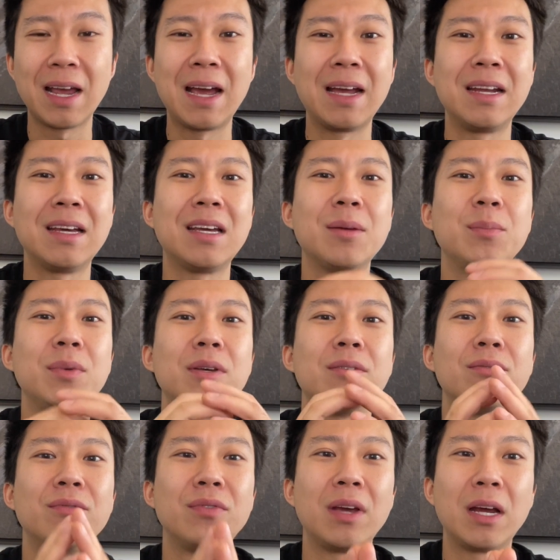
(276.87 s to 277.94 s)
and it can be a
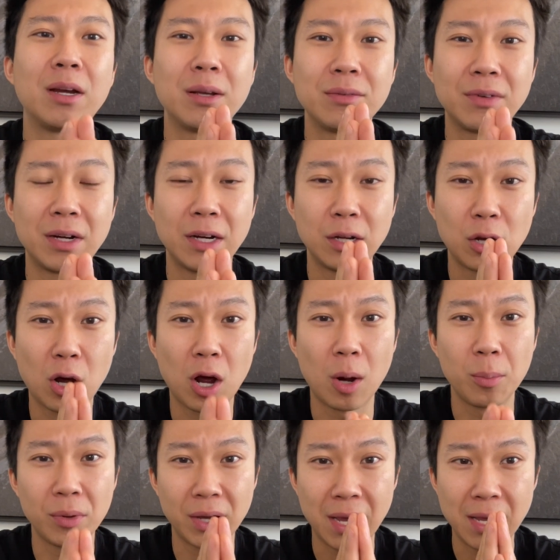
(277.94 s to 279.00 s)
very
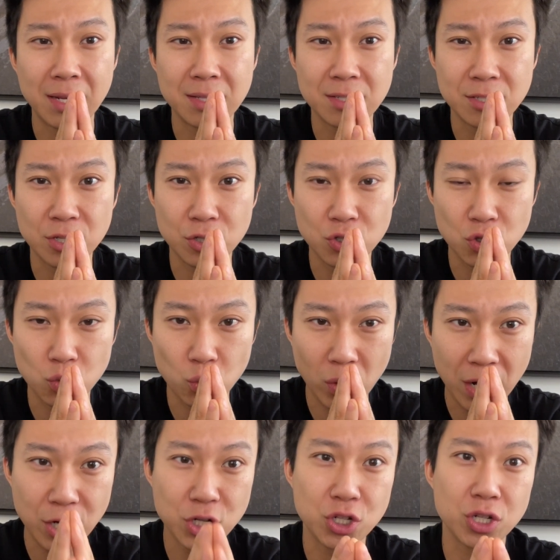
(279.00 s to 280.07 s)
complicated
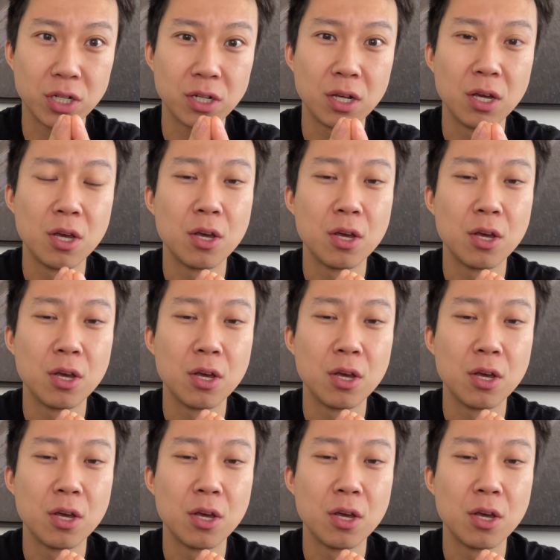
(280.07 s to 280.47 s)
situation.